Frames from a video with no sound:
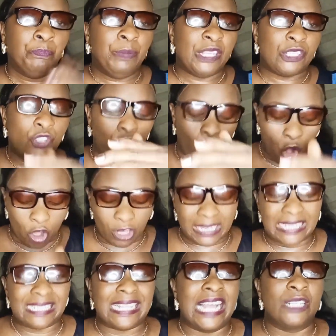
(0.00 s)
Based on all
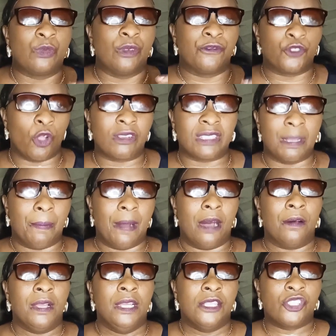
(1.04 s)
the signs we've talked
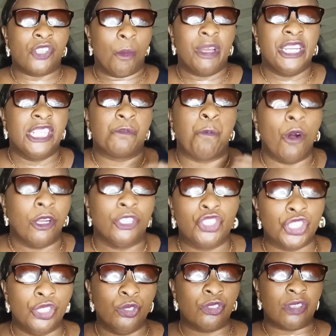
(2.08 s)
about, somebody is
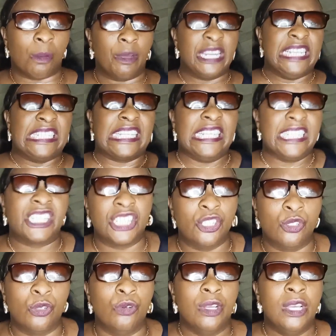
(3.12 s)
punching you, somebody is
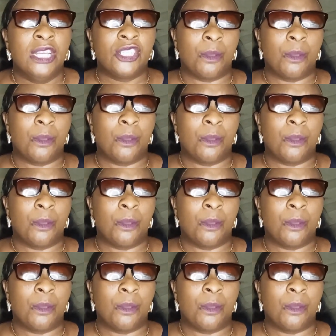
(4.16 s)
eating you,